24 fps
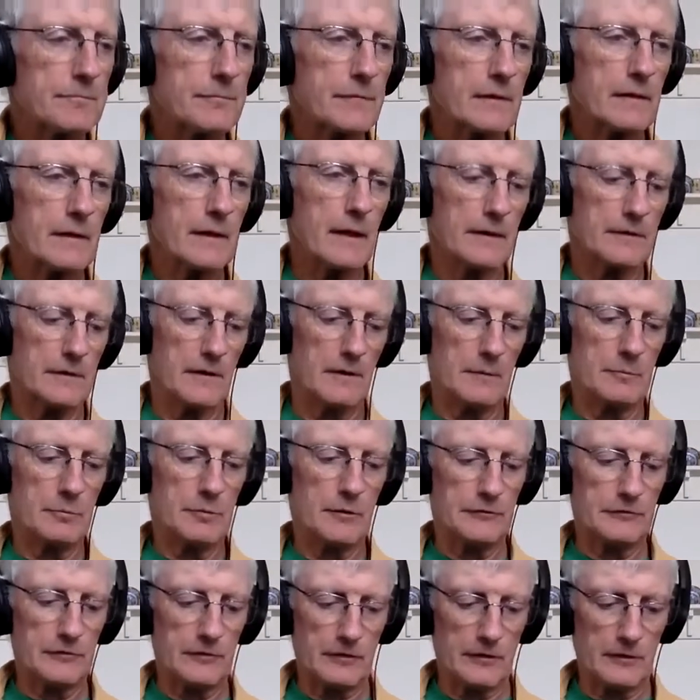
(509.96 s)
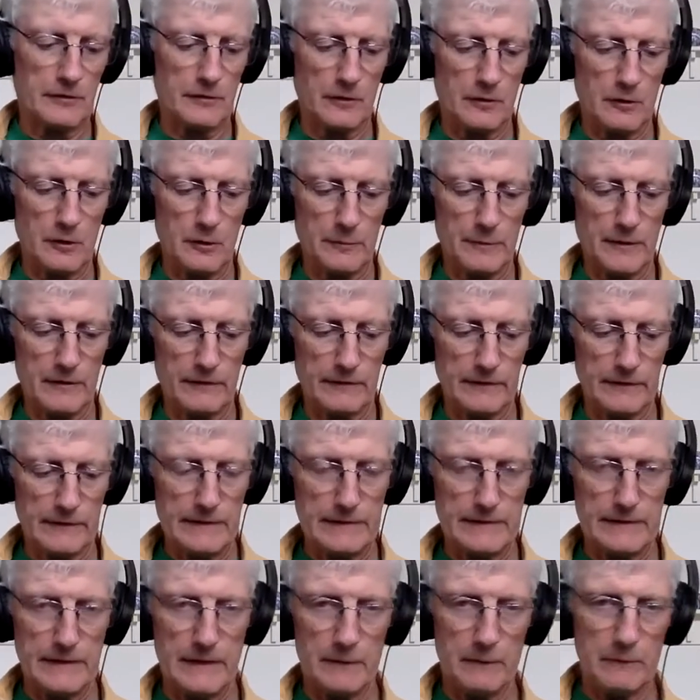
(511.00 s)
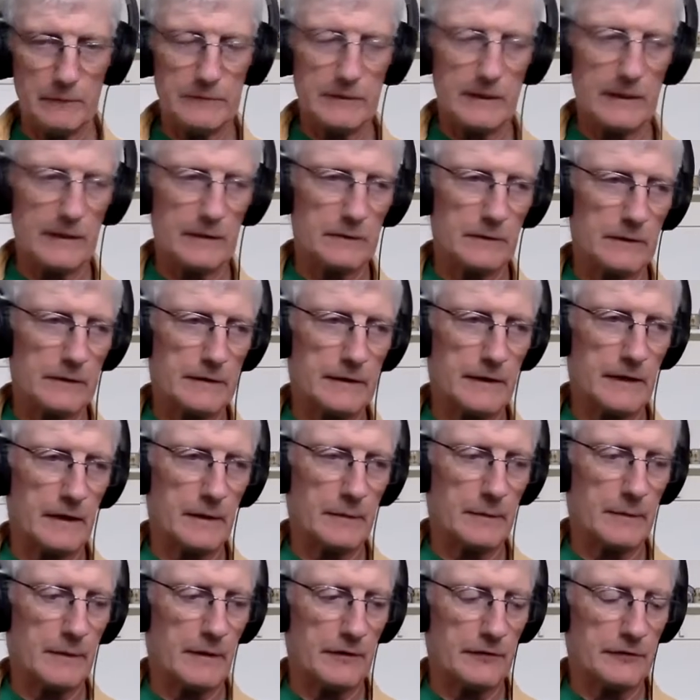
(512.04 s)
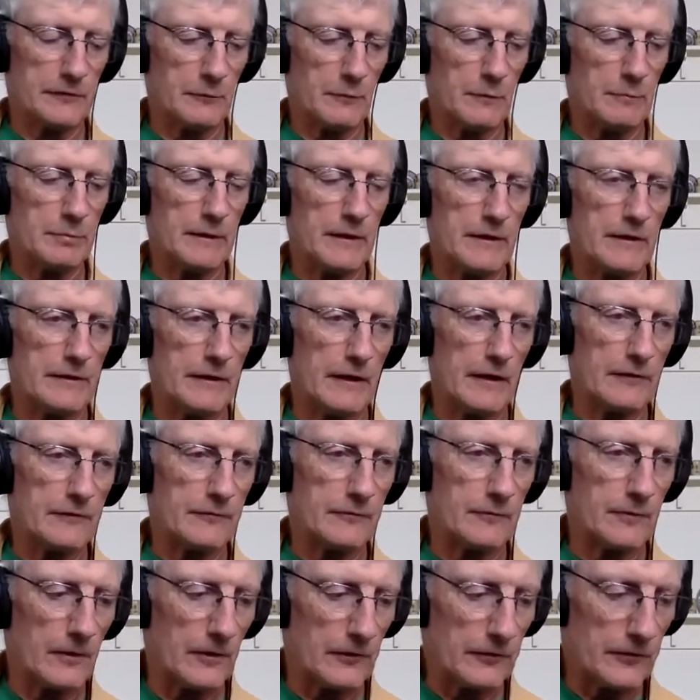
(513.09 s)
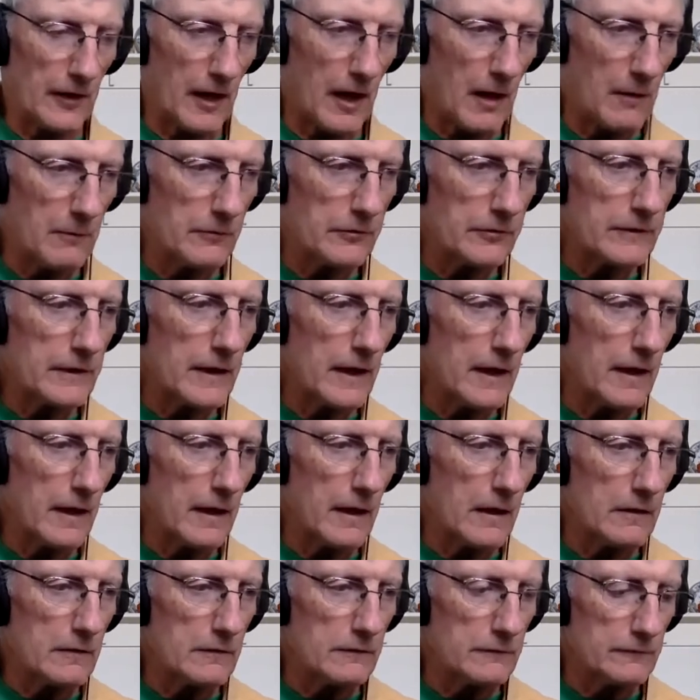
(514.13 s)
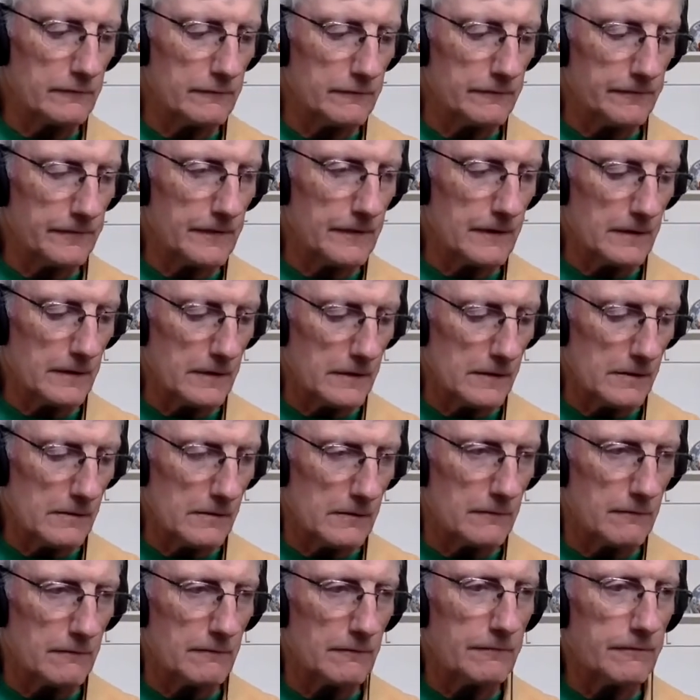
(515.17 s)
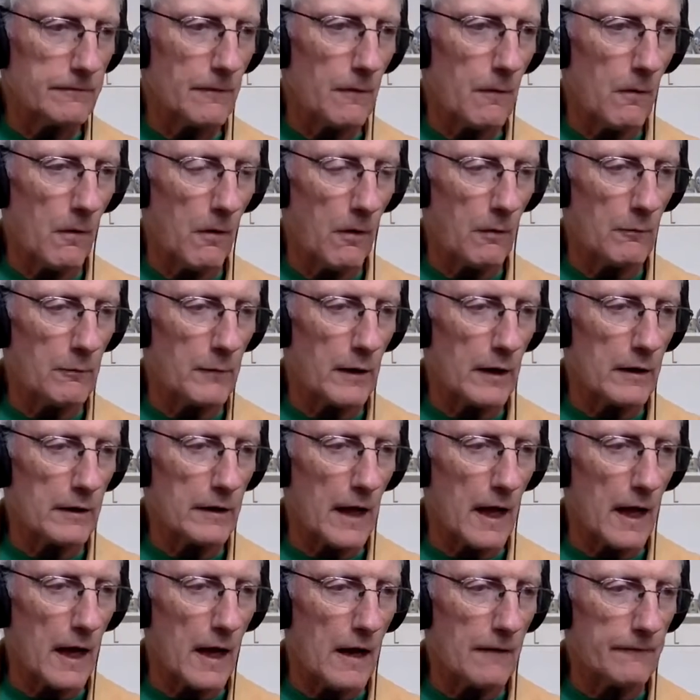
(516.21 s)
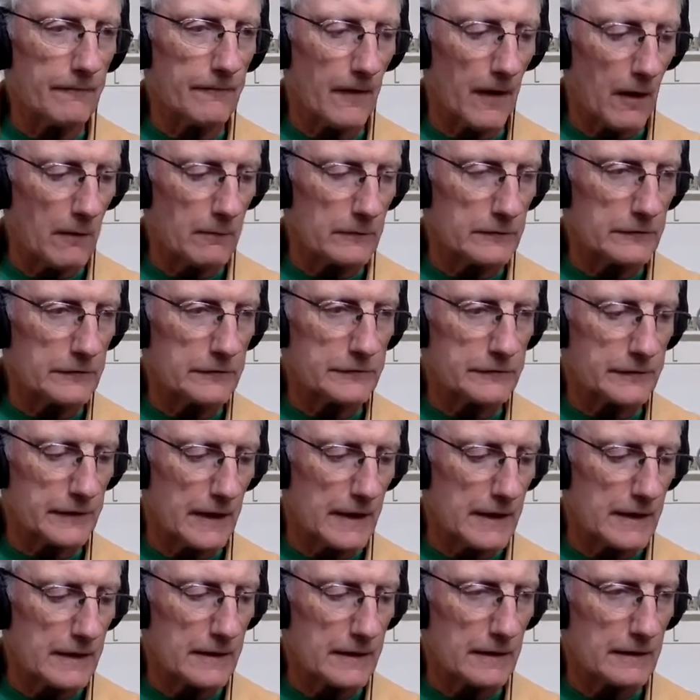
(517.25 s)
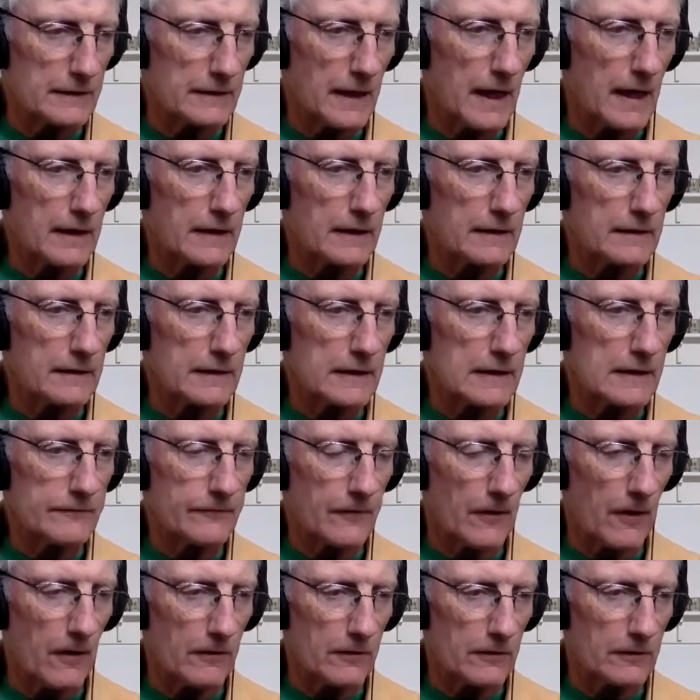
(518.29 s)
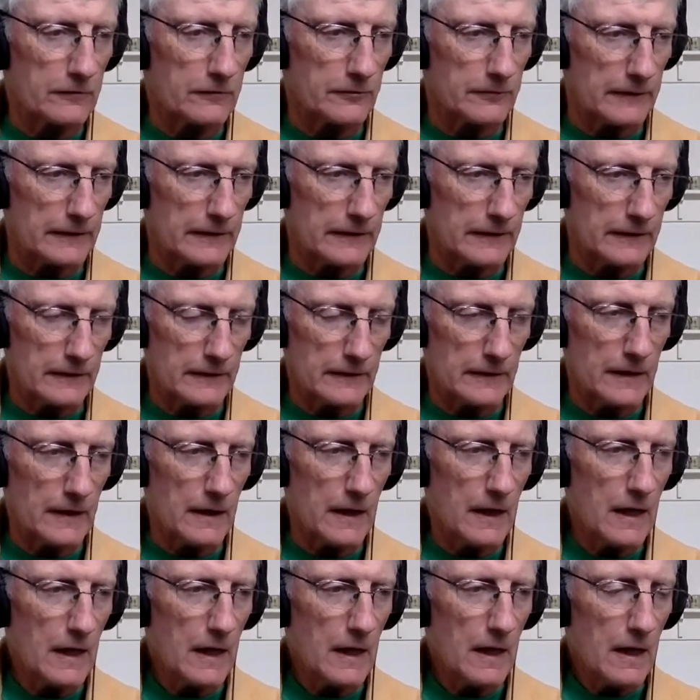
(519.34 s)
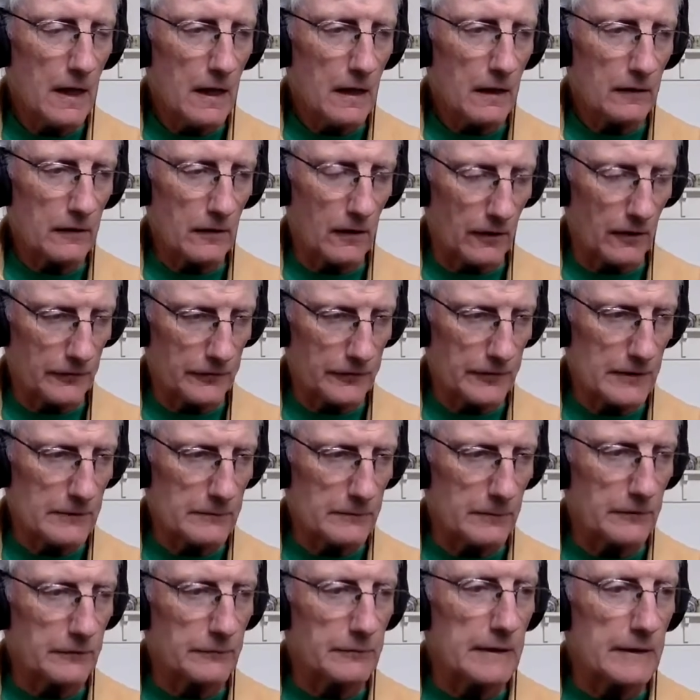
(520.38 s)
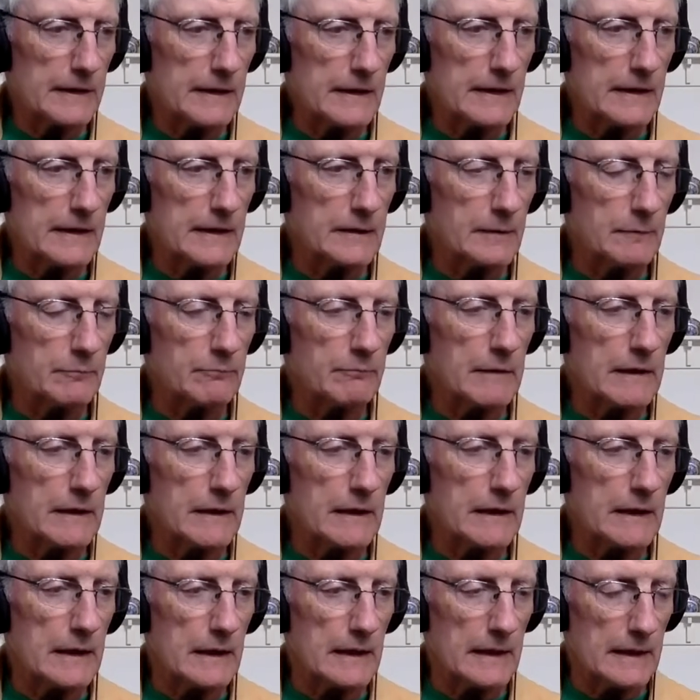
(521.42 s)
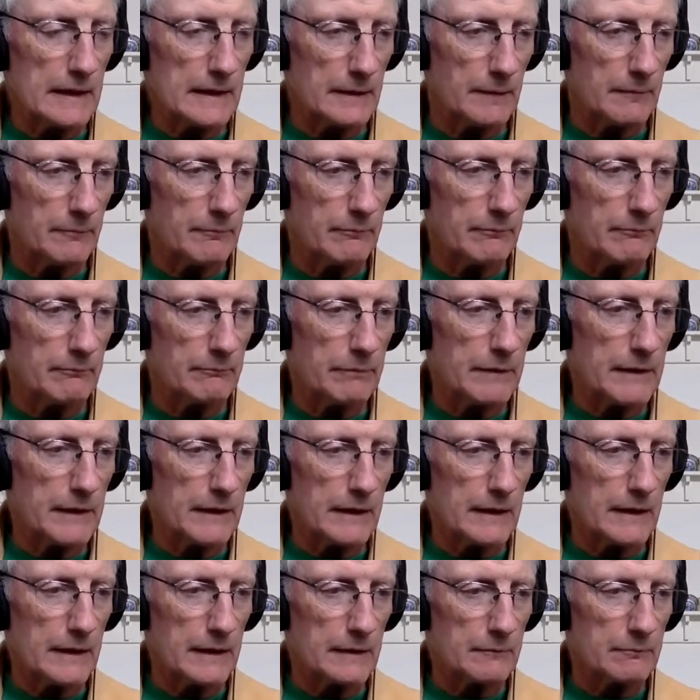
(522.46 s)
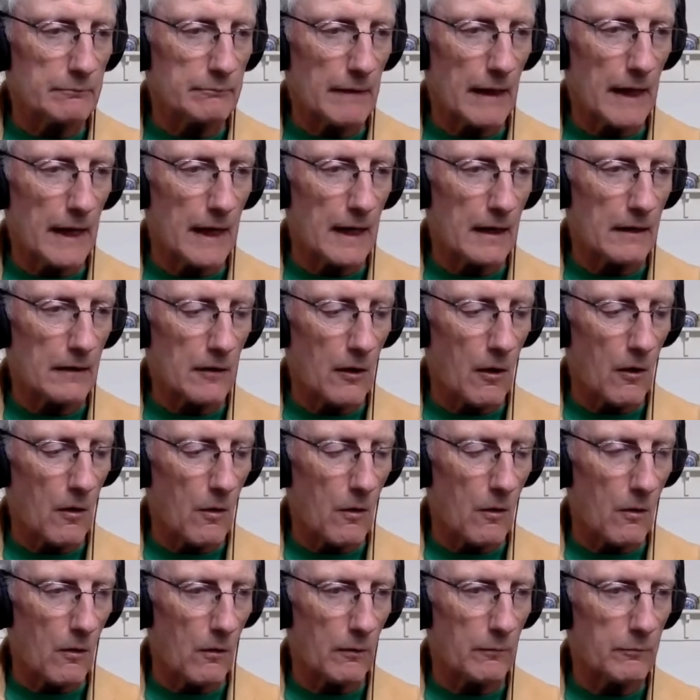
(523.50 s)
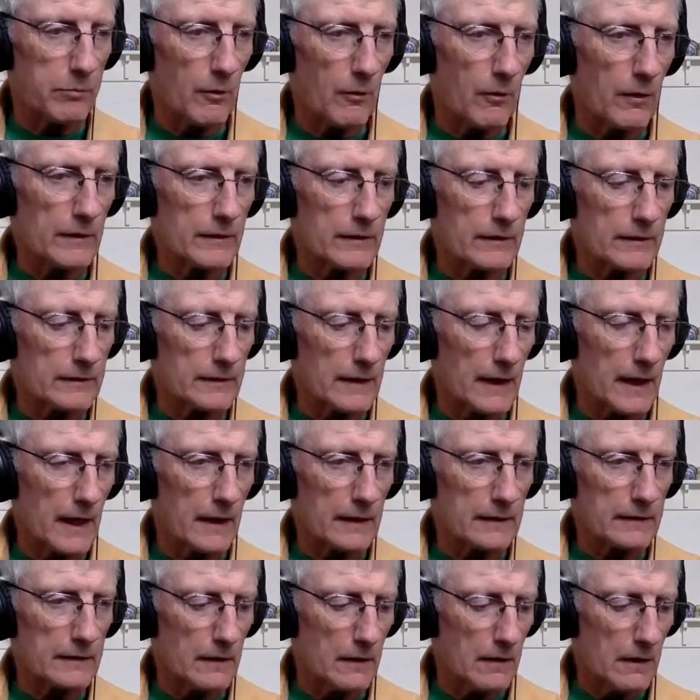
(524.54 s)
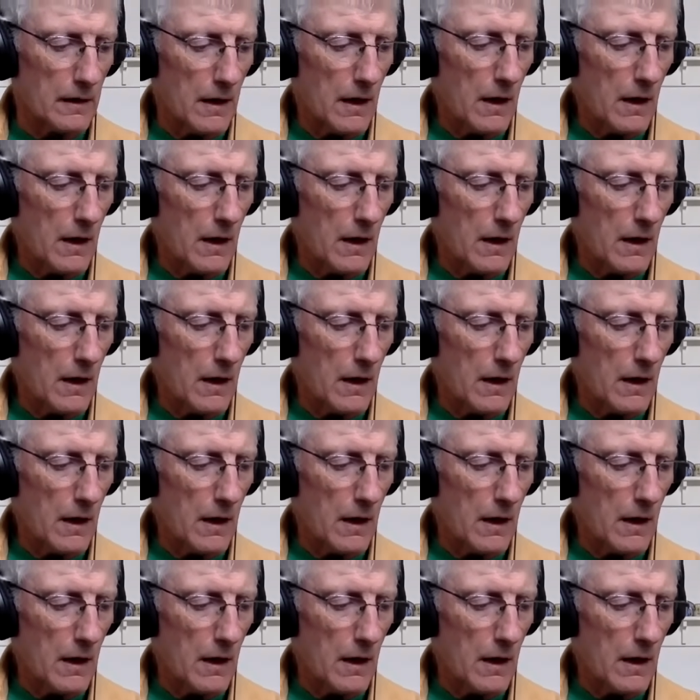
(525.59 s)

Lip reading: Okay, and then he puts a little bit of a lead there, and we'll take a look at that in a minute. So we'll play the next verse. I was scared and fearing for my life. I was shaking like a leaf on a tree, 'cause he was mean and big and bad, Lord, pointing that gun